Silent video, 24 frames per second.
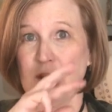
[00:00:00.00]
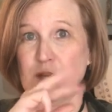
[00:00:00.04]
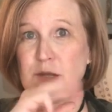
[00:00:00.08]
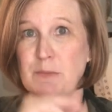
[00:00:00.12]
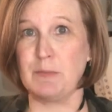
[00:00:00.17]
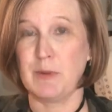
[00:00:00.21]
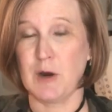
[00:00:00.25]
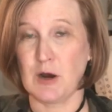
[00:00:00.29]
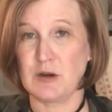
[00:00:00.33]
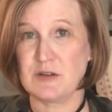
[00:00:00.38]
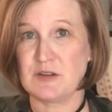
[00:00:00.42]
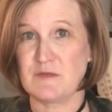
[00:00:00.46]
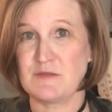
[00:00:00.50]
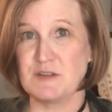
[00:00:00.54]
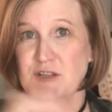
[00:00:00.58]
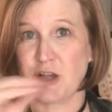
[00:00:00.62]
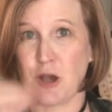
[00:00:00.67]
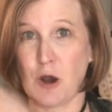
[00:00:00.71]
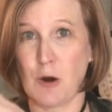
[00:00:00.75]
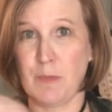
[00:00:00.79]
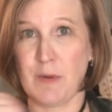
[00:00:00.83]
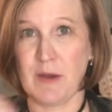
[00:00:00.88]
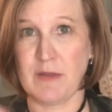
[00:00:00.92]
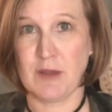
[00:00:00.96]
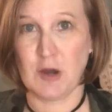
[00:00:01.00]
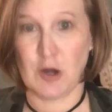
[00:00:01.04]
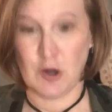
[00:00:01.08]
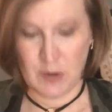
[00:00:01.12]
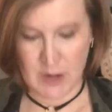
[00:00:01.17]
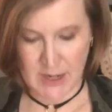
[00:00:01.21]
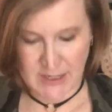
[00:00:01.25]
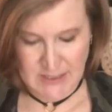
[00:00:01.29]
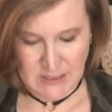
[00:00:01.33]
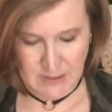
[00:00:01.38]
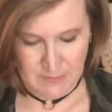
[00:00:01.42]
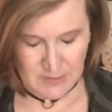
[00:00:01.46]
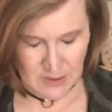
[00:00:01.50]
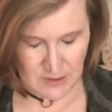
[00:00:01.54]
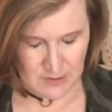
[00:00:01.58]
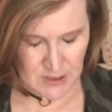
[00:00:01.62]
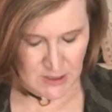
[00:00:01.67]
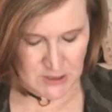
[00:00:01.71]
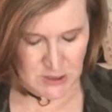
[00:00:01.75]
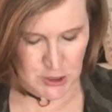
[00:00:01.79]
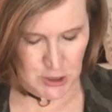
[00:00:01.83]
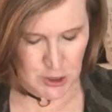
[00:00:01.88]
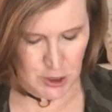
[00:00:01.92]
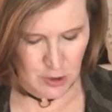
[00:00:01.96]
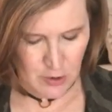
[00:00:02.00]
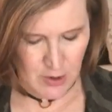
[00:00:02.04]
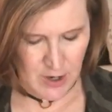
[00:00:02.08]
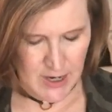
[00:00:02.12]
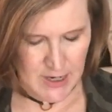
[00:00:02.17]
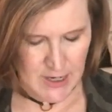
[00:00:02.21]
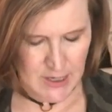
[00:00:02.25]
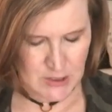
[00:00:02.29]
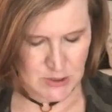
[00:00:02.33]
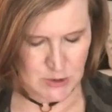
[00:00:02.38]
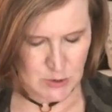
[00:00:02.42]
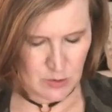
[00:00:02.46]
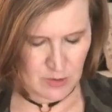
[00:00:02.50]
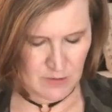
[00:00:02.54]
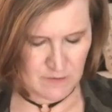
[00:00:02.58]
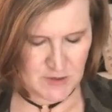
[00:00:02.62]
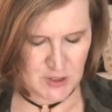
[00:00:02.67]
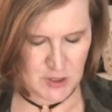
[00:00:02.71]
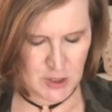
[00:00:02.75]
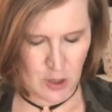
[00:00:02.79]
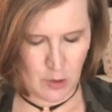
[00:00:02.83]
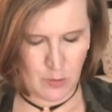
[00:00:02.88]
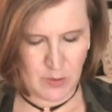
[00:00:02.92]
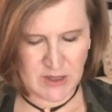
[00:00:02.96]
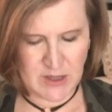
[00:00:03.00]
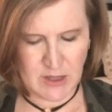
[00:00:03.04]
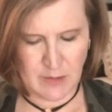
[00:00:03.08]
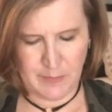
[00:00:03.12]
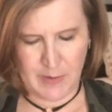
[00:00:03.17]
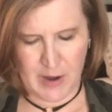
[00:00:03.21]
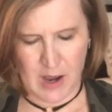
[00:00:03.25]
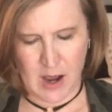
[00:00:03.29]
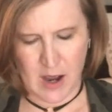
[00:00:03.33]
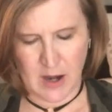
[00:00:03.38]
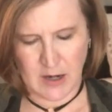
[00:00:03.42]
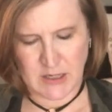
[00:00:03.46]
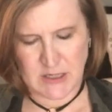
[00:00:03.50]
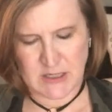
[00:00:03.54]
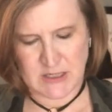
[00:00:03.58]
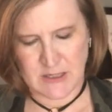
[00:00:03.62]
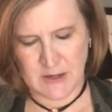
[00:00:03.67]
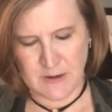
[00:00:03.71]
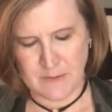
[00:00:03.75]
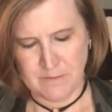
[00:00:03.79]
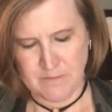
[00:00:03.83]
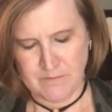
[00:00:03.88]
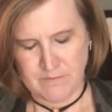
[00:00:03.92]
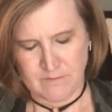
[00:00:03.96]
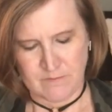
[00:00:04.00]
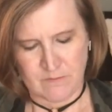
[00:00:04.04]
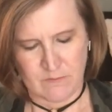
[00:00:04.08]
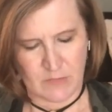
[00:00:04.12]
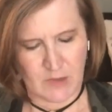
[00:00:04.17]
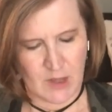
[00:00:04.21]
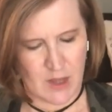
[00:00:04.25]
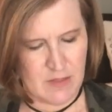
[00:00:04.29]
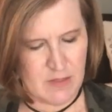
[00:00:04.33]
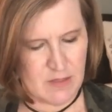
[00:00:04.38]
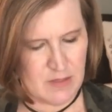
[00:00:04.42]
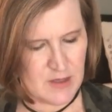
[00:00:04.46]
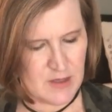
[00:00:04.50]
bars of soap, and then you get something that's curated sort of to go with the box. And